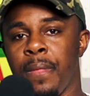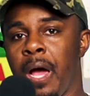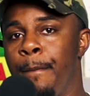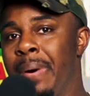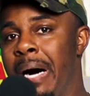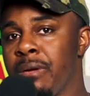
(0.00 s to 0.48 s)

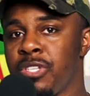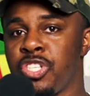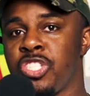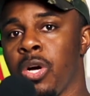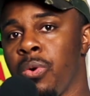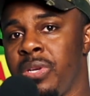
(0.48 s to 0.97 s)
about the
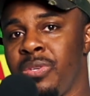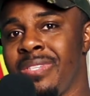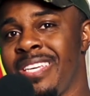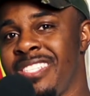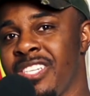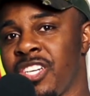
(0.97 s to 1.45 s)
show, and you
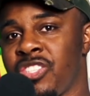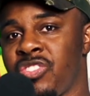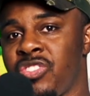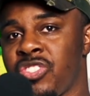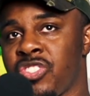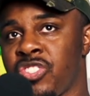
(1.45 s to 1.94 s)
can get your
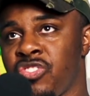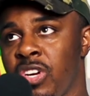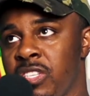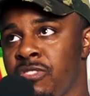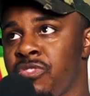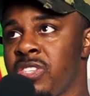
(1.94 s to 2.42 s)
con-
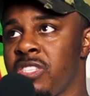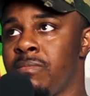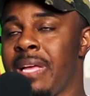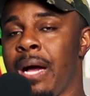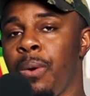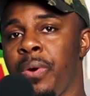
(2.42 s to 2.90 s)
constructive
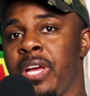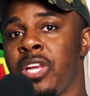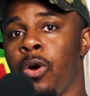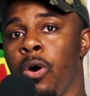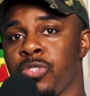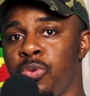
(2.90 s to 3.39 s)
criticism that way, and
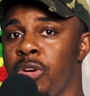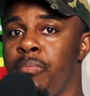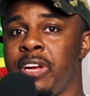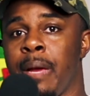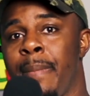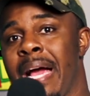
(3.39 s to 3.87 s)
then also you can
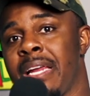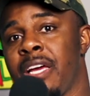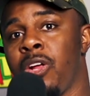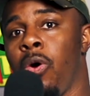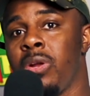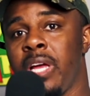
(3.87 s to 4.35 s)
bring it back
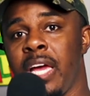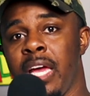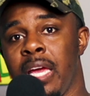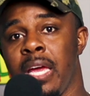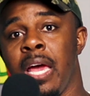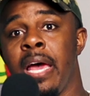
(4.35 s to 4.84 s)
later on, like,
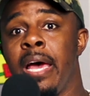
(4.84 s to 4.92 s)
hey,